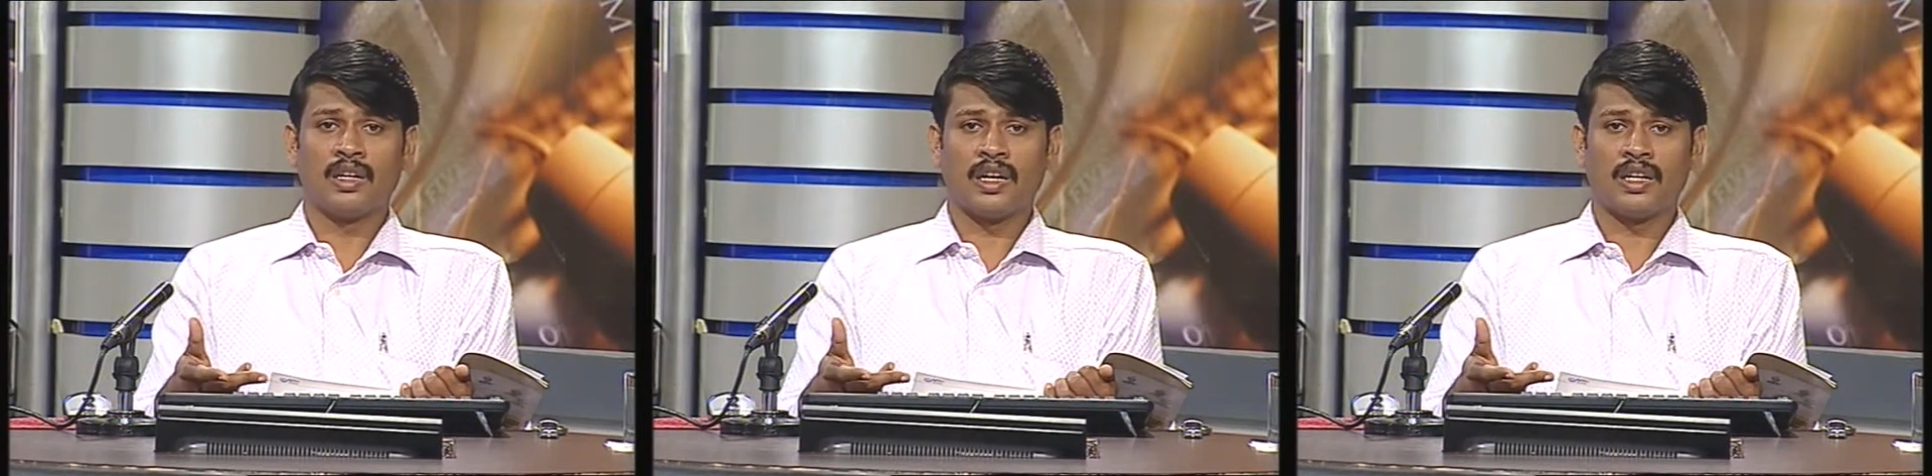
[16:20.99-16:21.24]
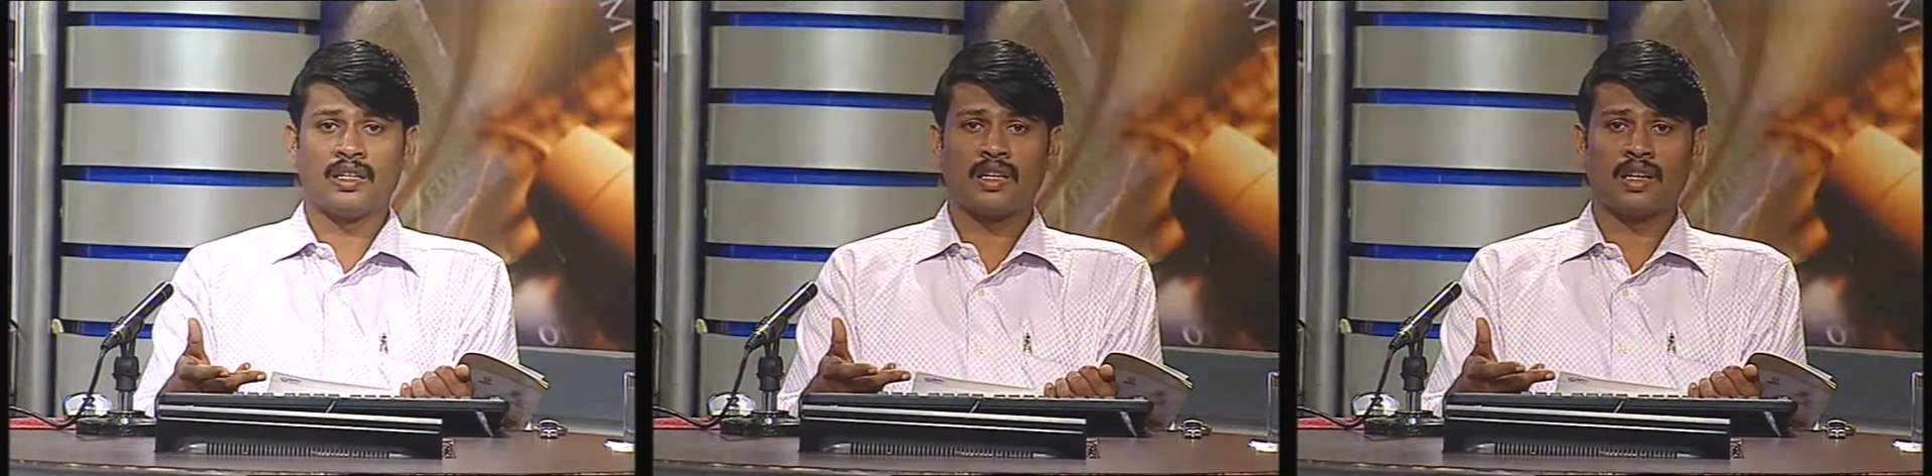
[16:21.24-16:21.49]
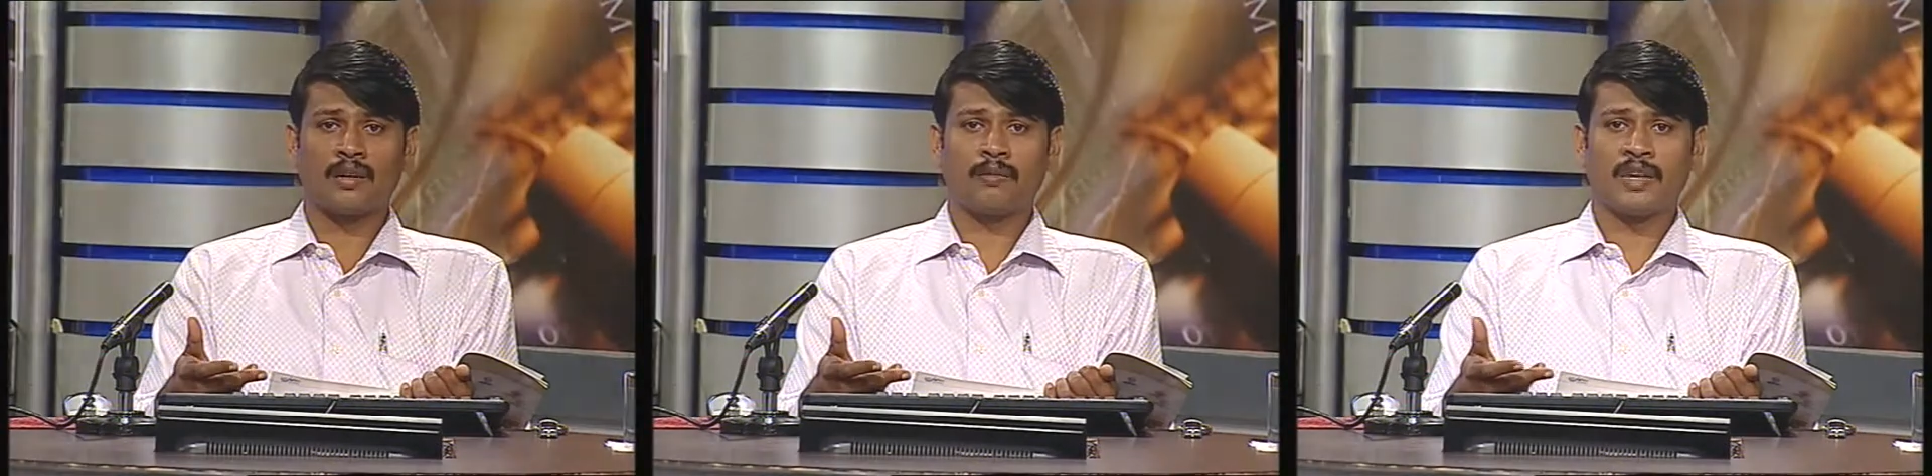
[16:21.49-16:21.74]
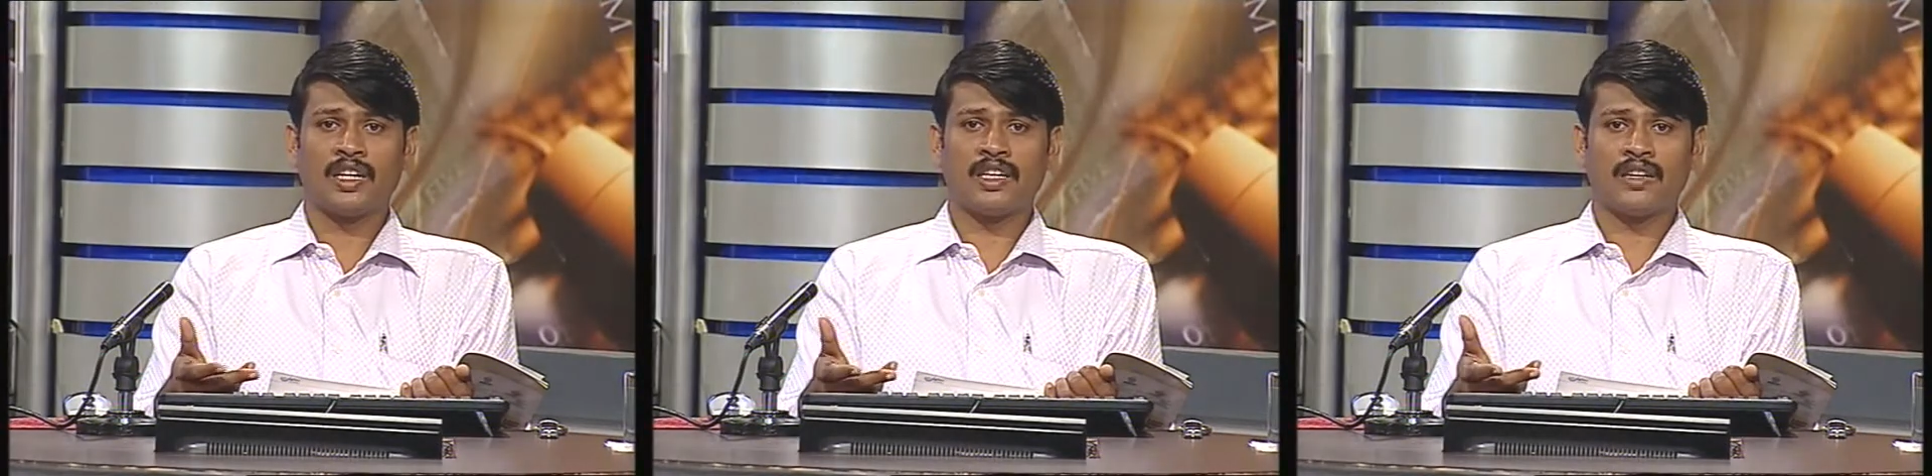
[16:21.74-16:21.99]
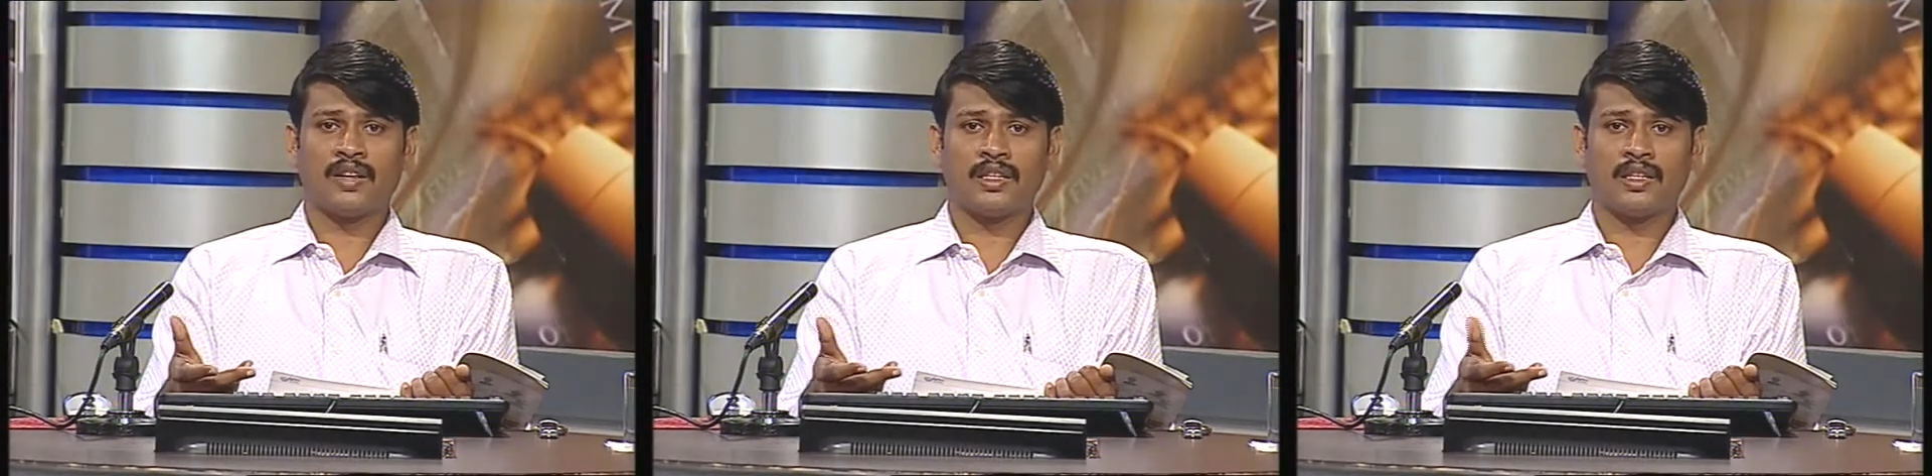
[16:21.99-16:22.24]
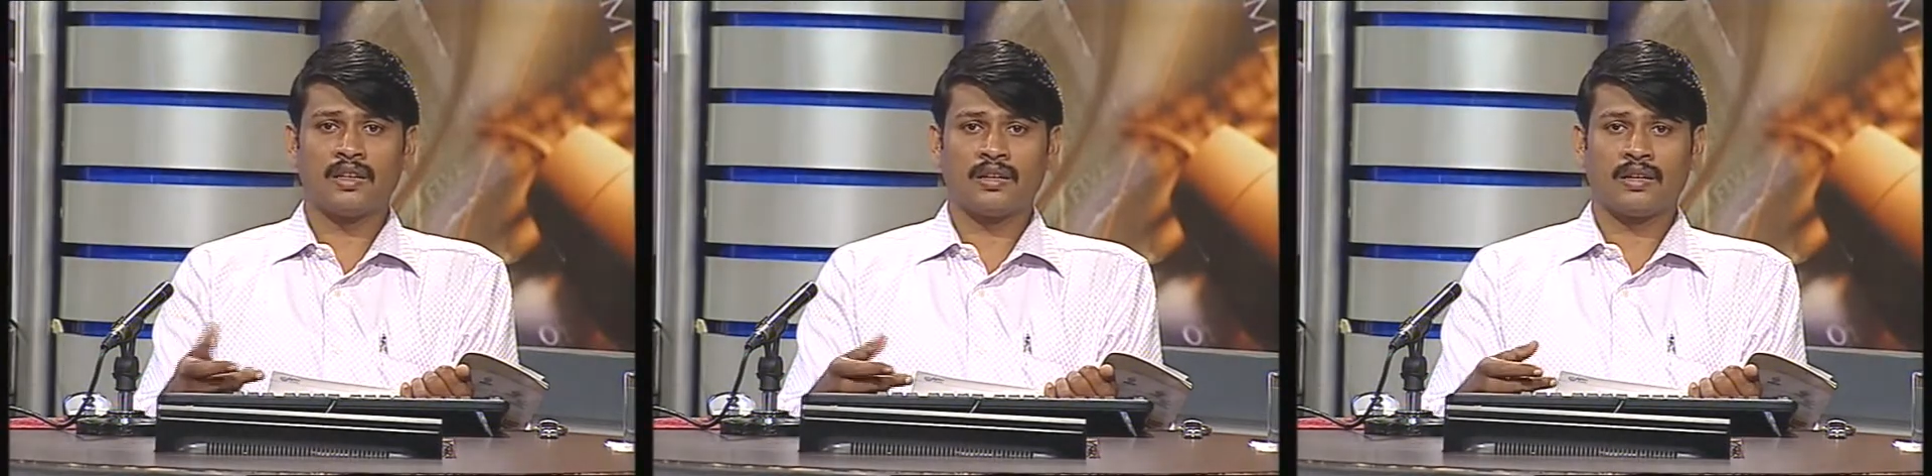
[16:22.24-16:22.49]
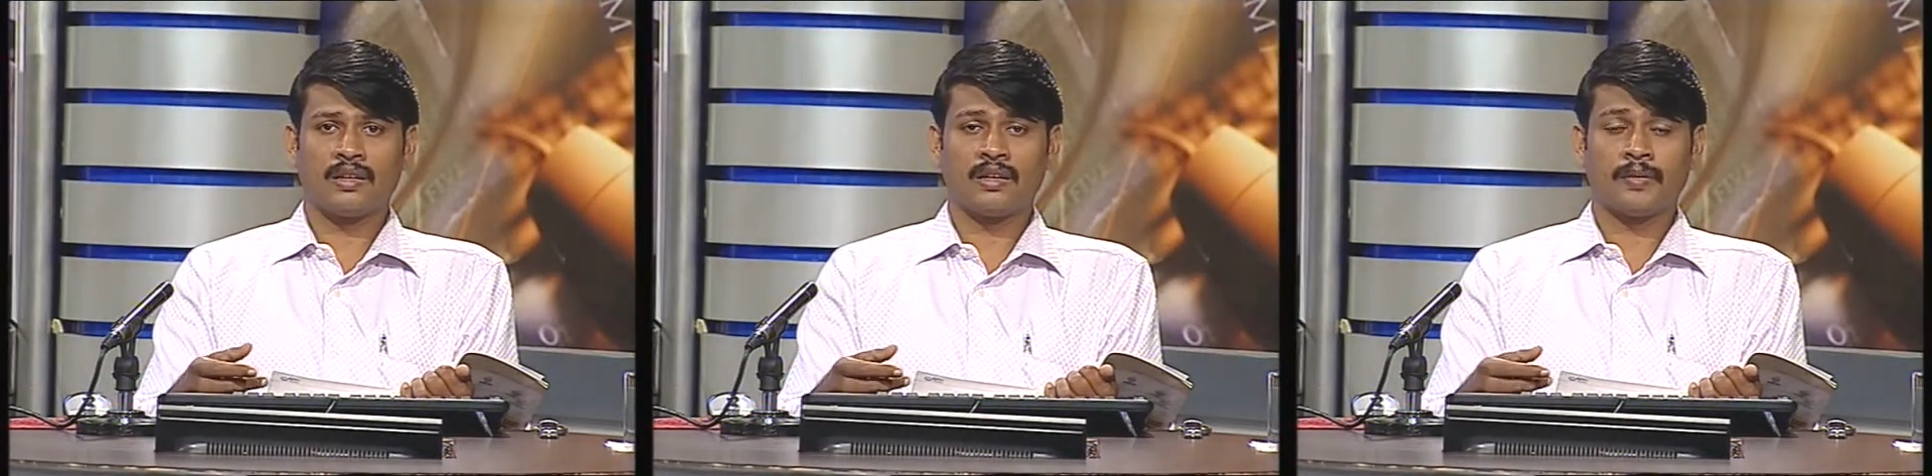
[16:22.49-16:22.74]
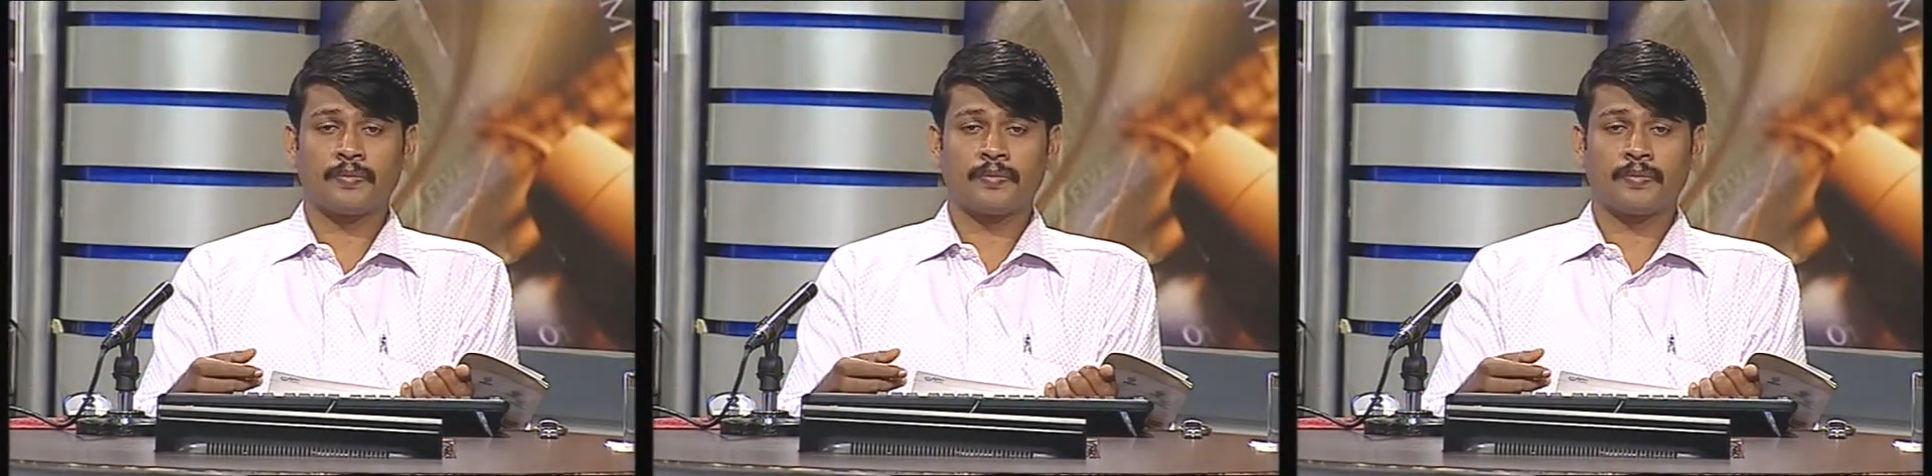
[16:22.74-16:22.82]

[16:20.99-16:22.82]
and there are plenty of other